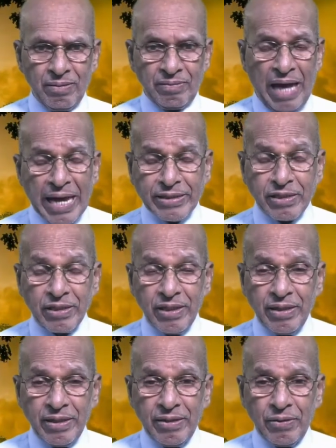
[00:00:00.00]
That
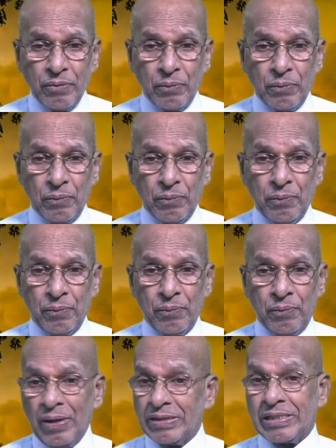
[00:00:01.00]

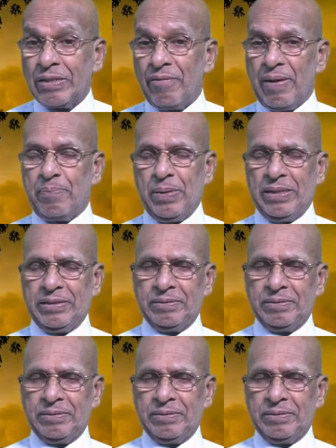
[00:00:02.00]
was the weapon.